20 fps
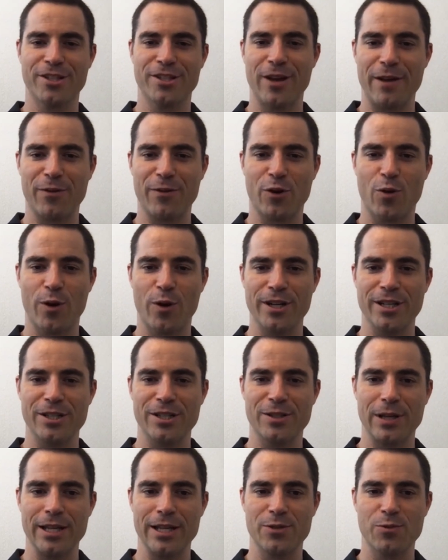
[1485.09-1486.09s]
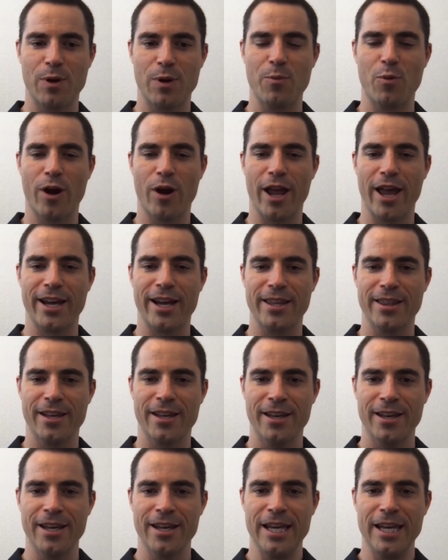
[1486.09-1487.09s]
So Evercoin is one more egg in
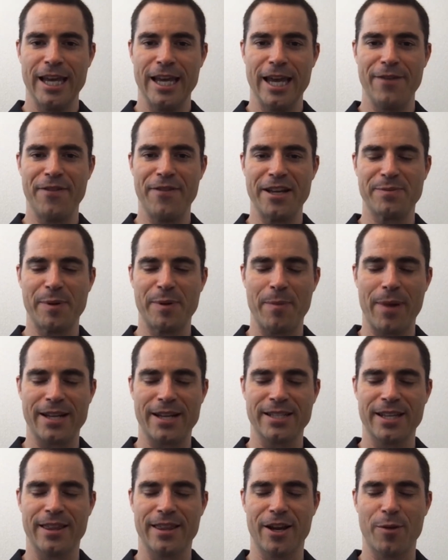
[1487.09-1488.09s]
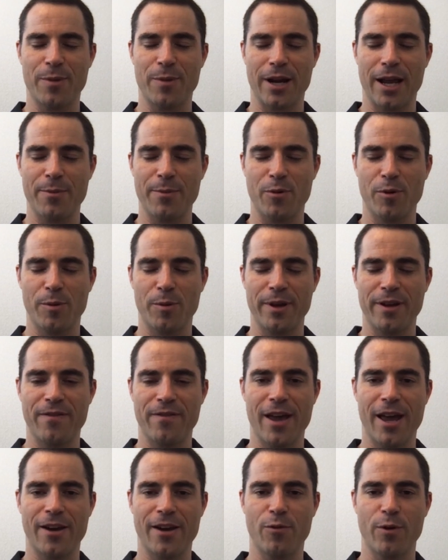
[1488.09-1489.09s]
the investment basket there, but I'm a real big
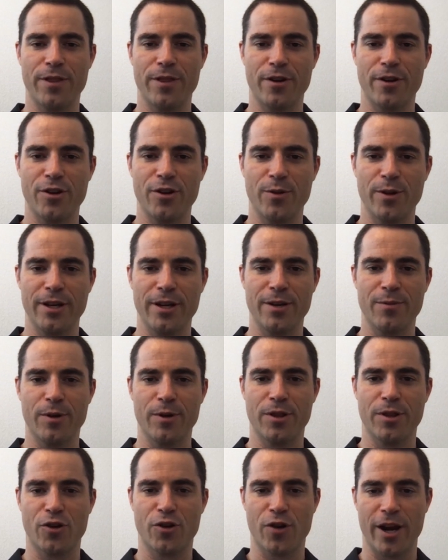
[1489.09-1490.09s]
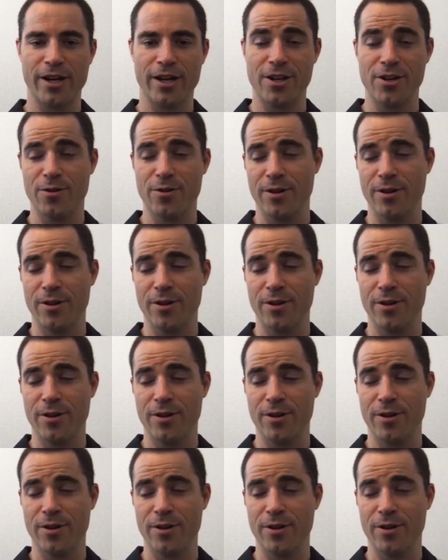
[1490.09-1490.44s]
fan of what they're doing and what they're trying to do.